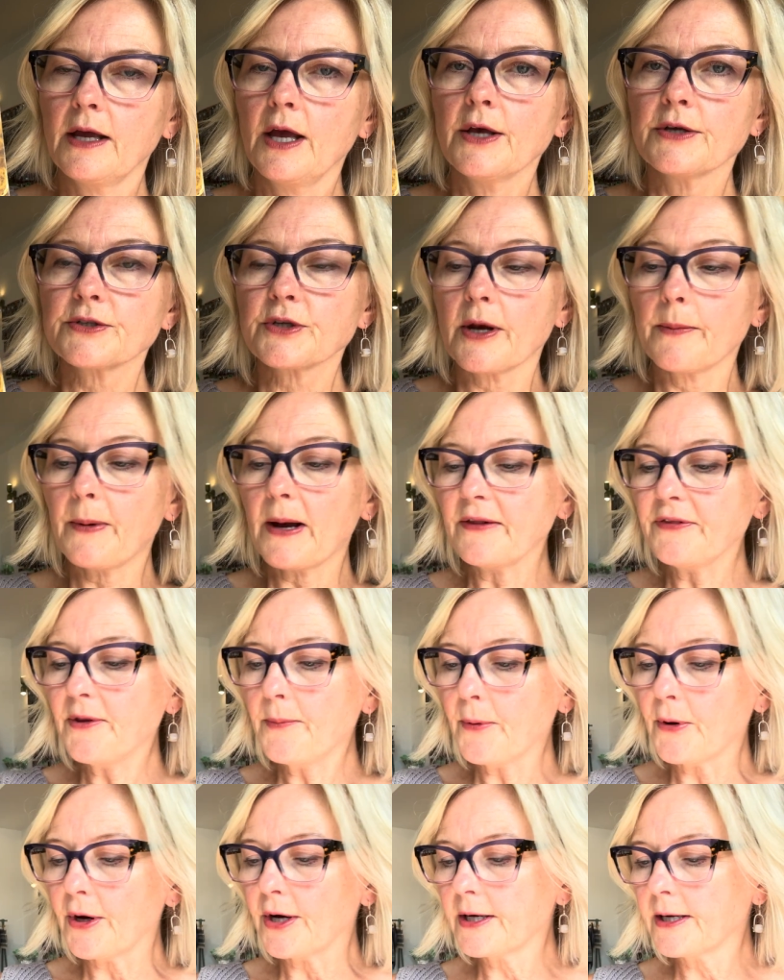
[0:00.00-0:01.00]
So I bought the
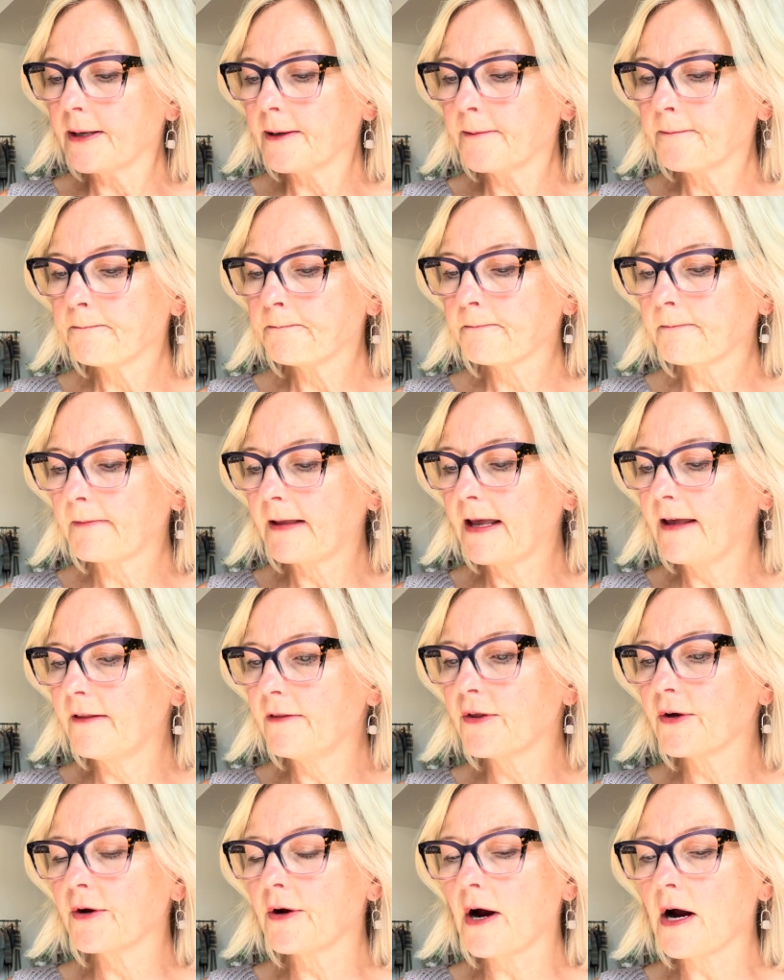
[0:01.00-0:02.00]
book, and
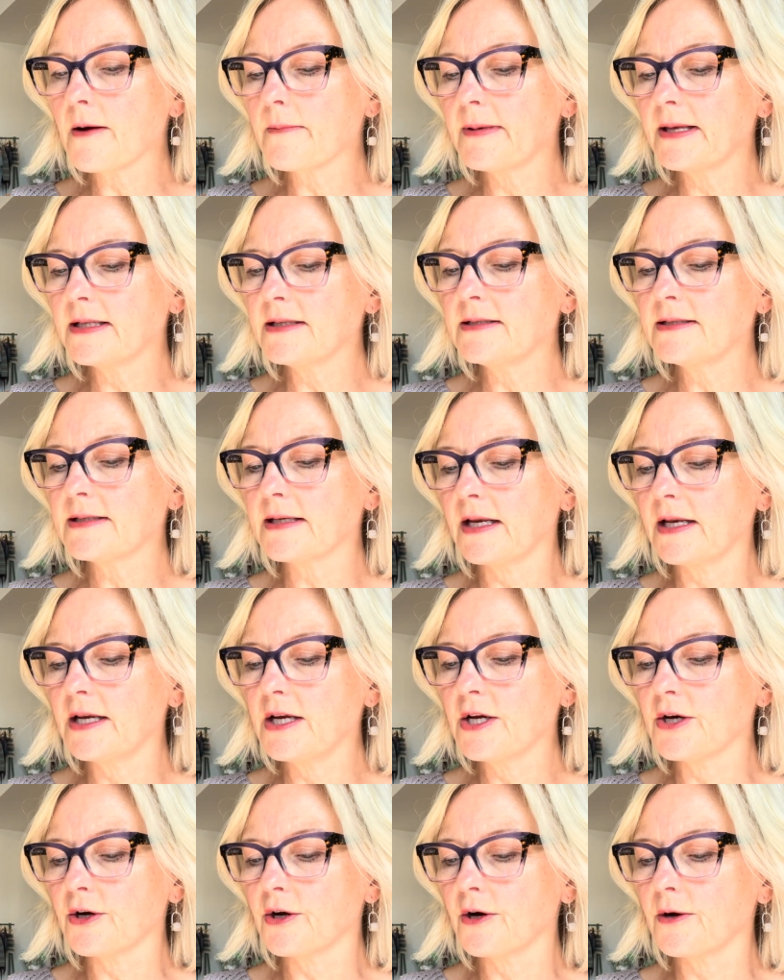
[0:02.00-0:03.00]
there are mittens in
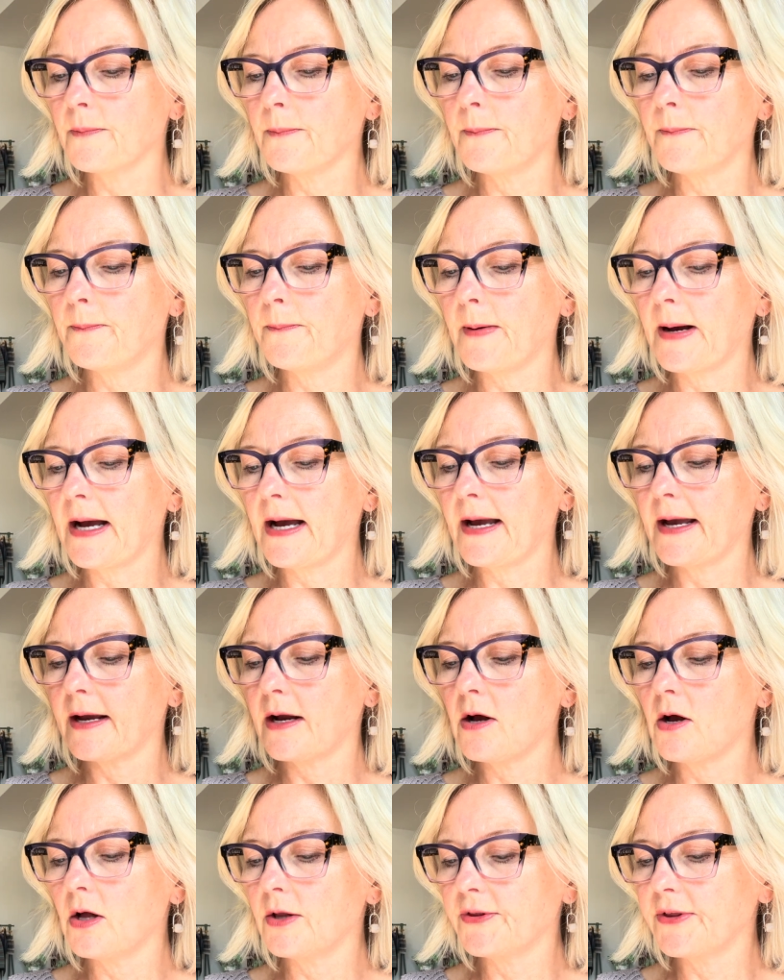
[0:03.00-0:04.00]
here
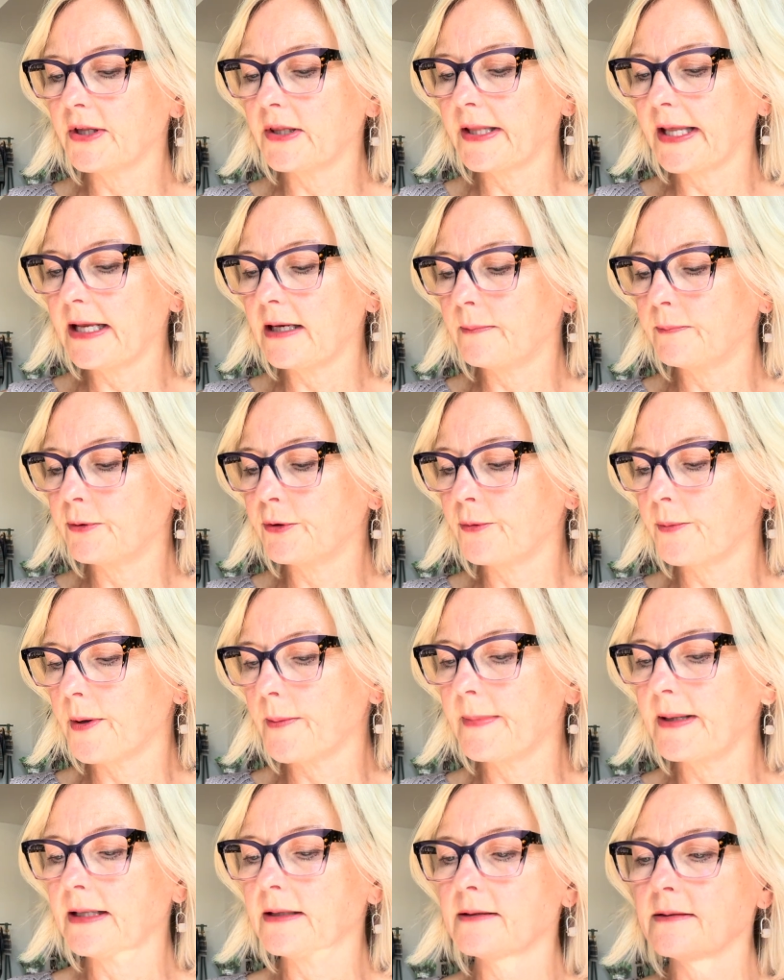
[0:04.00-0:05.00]
called the Late Bloomer
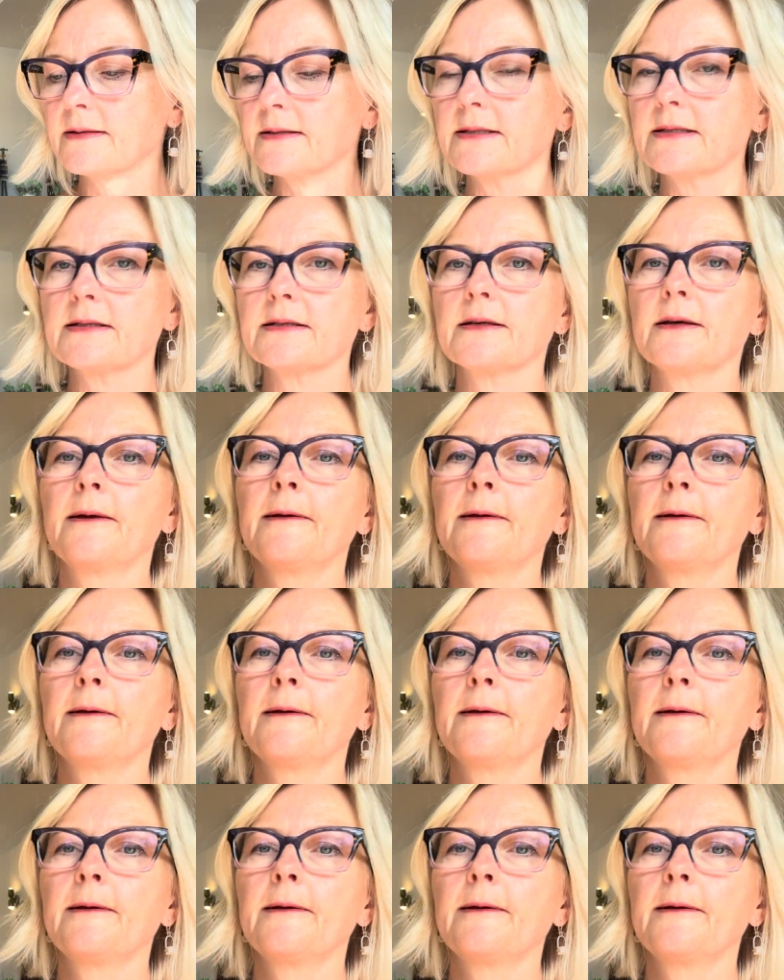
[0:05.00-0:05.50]
Mittens.